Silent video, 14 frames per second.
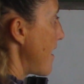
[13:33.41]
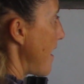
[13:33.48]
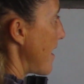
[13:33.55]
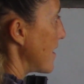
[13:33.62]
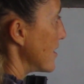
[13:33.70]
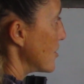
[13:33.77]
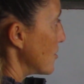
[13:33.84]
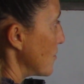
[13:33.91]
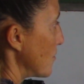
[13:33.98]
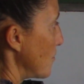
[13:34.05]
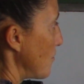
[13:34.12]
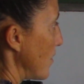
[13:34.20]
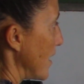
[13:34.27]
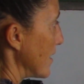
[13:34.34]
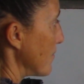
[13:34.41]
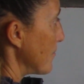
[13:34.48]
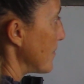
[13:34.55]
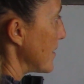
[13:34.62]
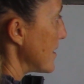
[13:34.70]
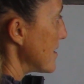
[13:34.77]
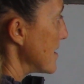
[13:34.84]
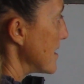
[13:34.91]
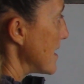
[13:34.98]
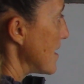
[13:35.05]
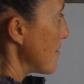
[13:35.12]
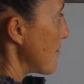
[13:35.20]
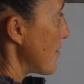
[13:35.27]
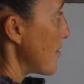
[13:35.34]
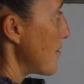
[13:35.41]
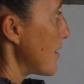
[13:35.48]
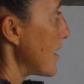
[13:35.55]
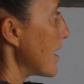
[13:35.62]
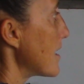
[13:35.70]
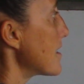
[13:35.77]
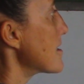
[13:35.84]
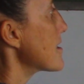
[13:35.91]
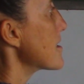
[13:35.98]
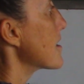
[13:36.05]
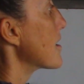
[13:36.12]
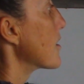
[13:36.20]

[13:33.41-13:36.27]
and do 1 plus 0 is